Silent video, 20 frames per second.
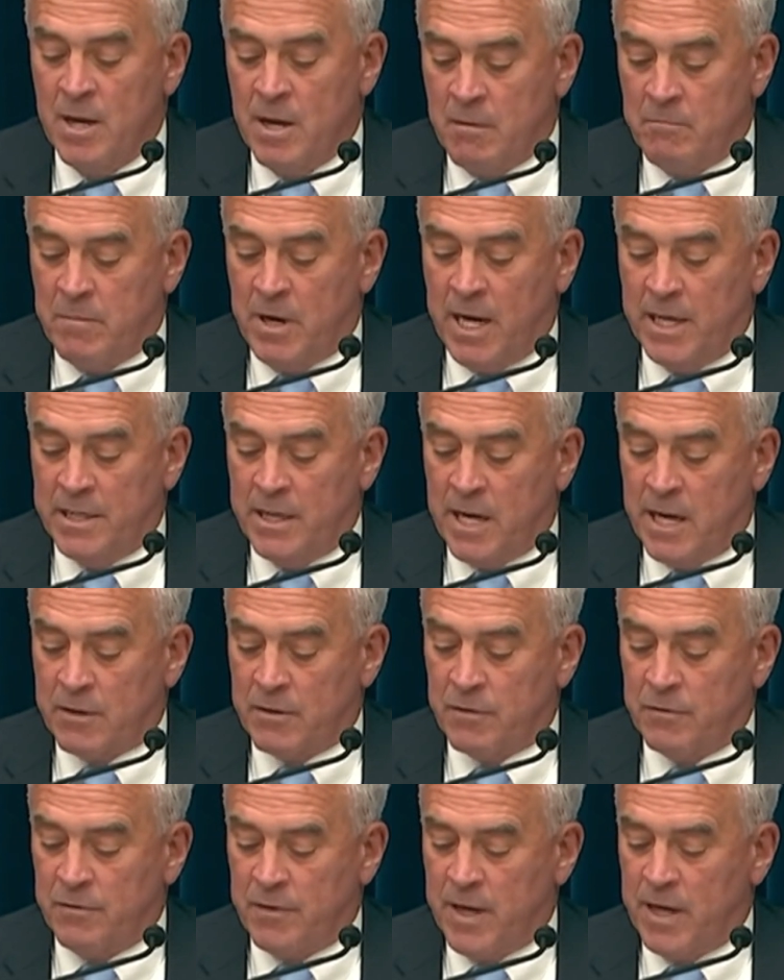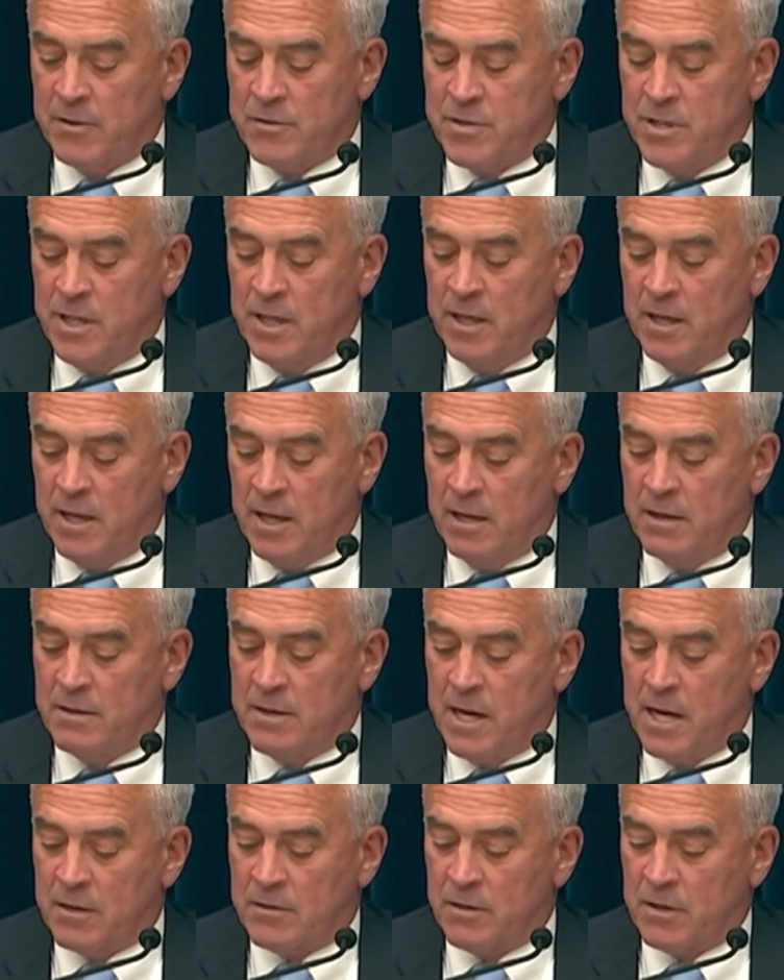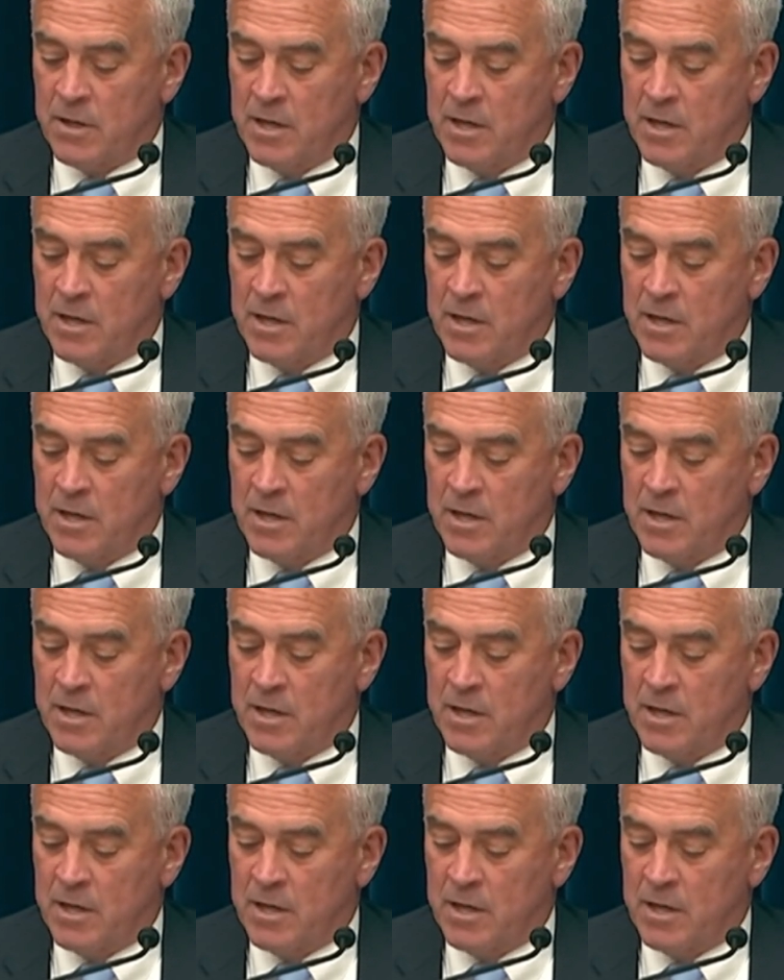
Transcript: by Dr. Fauci and Dr.